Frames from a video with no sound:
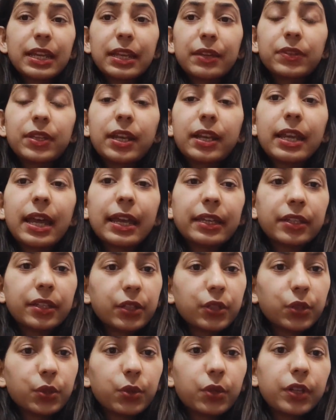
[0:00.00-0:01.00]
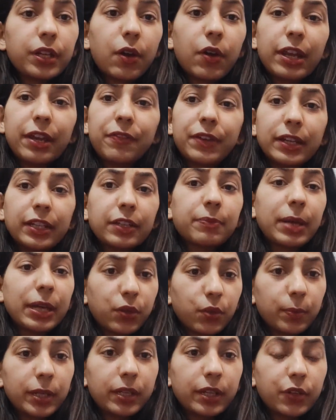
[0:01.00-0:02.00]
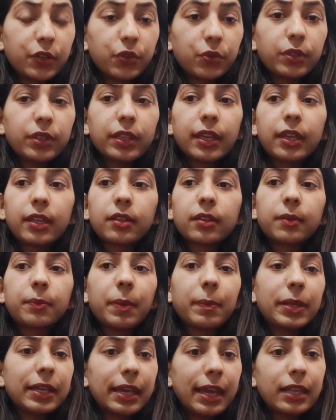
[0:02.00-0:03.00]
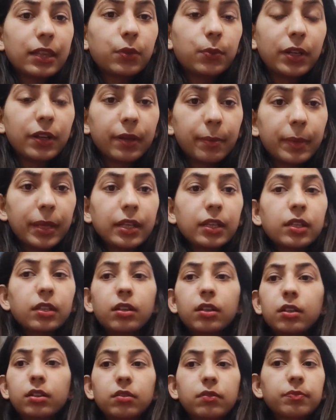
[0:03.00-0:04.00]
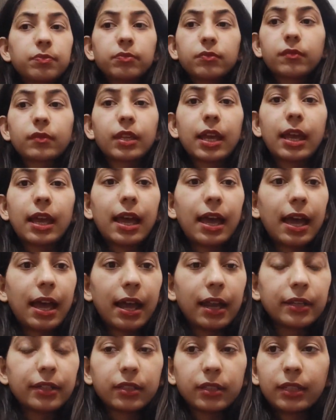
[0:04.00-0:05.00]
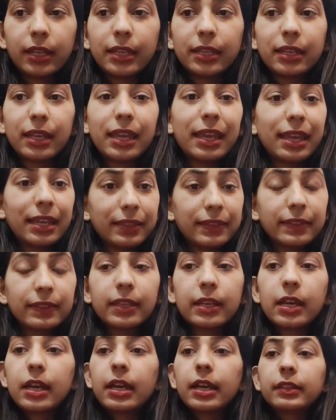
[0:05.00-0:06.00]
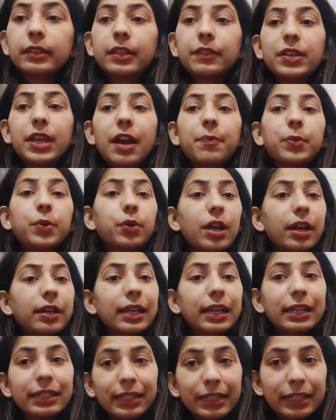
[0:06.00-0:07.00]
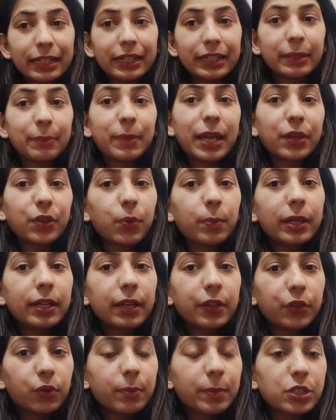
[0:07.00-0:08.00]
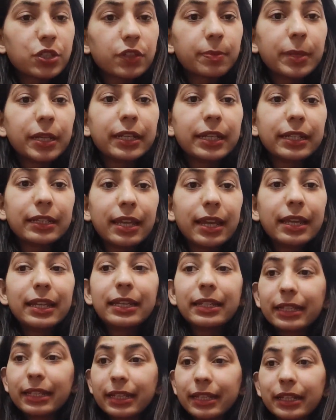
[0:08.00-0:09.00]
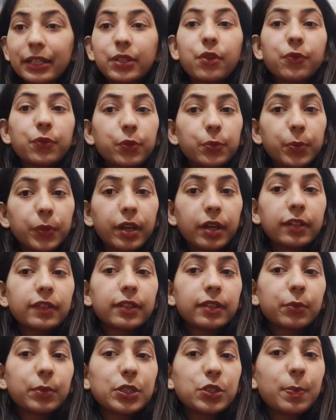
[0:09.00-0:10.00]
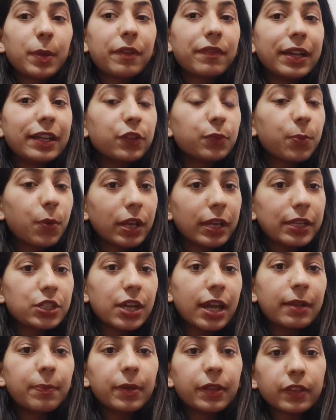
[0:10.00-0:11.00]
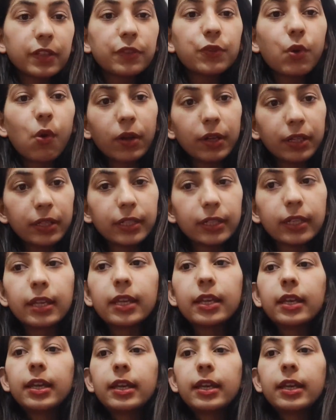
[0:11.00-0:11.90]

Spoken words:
If they are like good or effective microbial control, then public health will remain at like ACE. Then we have product integrity. Microbial control measures maintain the integrity of food products, which prevent spoilage and preserve quality.